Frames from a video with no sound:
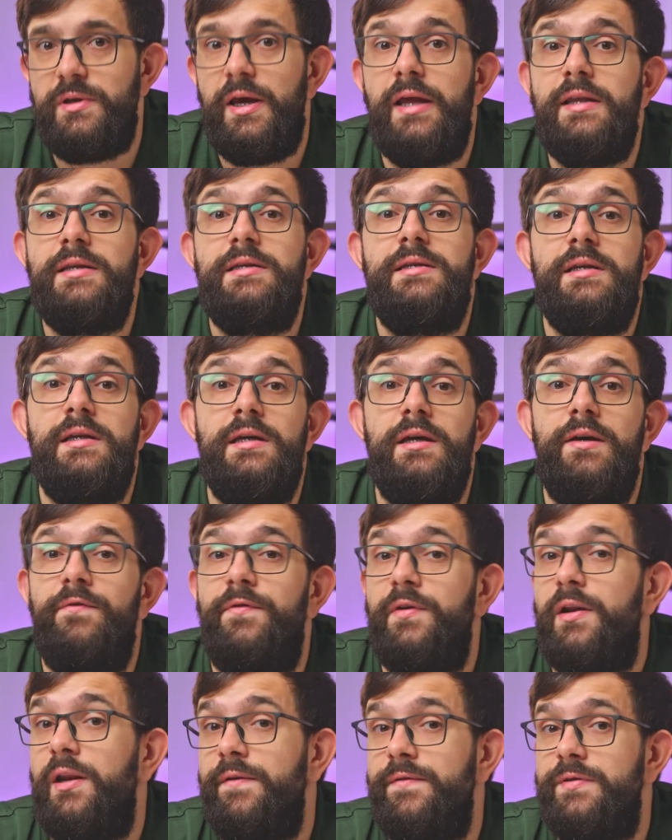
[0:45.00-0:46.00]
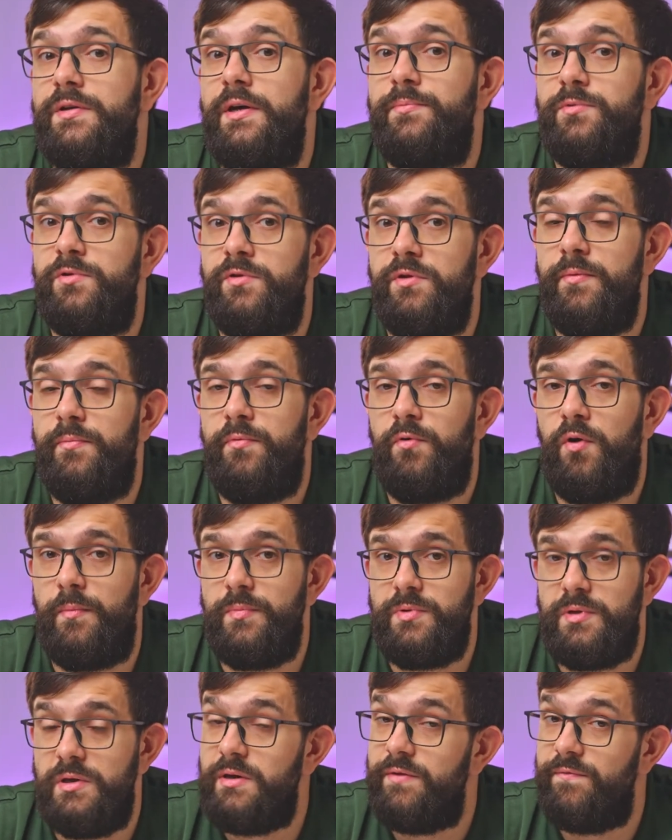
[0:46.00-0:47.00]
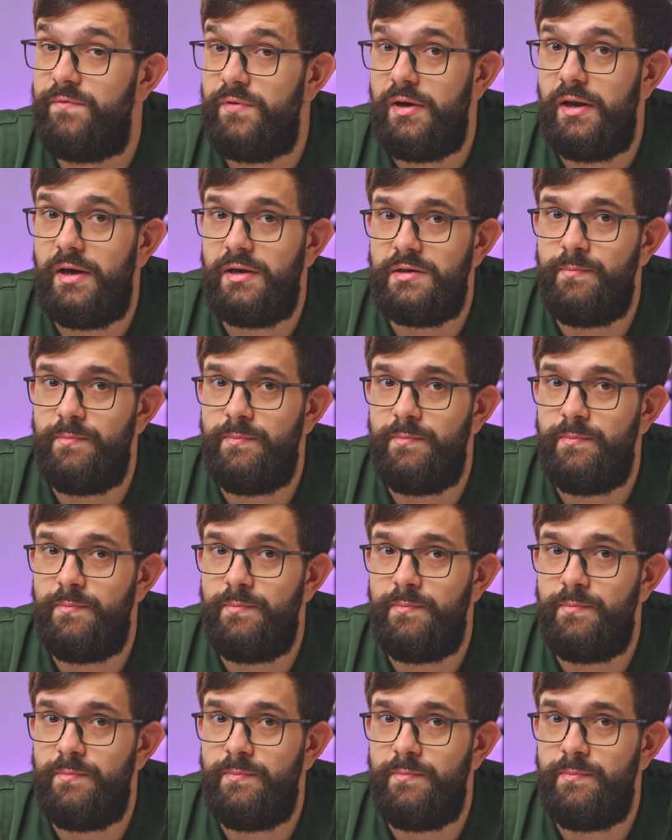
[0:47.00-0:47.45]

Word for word: and seeing if it lives up to the promises NVIDIA has